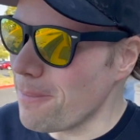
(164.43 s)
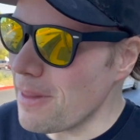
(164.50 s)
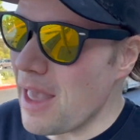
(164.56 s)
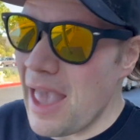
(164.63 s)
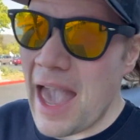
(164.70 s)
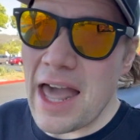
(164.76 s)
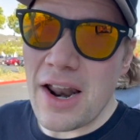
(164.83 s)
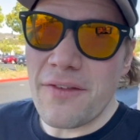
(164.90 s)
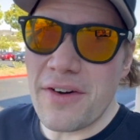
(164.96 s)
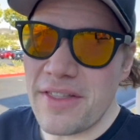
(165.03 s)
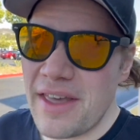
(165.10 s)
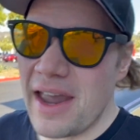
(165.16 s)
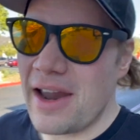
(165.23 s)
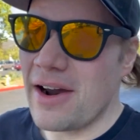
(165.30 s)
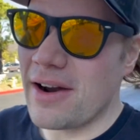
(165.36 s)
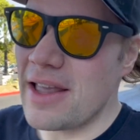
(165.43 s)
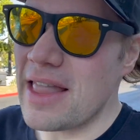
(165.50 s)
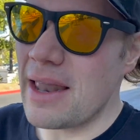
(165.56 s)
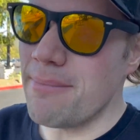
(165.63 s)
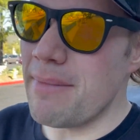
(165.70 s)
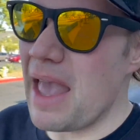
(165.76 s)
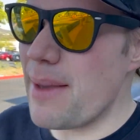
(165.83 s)
Head over there and
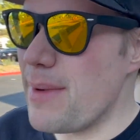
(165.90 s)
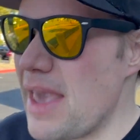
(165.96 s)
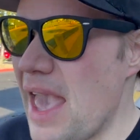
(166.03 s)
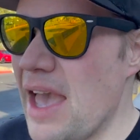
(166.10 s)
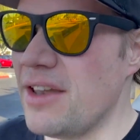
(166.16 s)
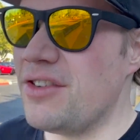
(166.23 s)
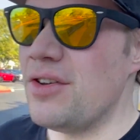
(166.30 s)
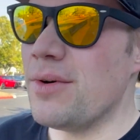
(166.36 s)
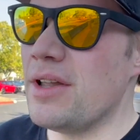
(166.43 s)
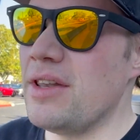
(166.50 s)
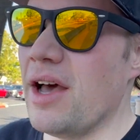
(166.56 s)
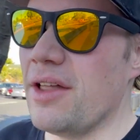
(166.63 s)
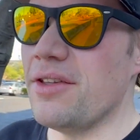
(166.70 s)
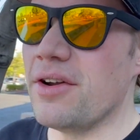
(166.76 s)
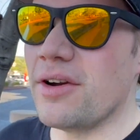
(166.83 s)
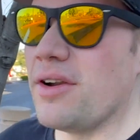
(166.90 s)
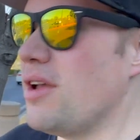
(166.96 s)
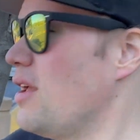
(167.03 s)
then maybe head to another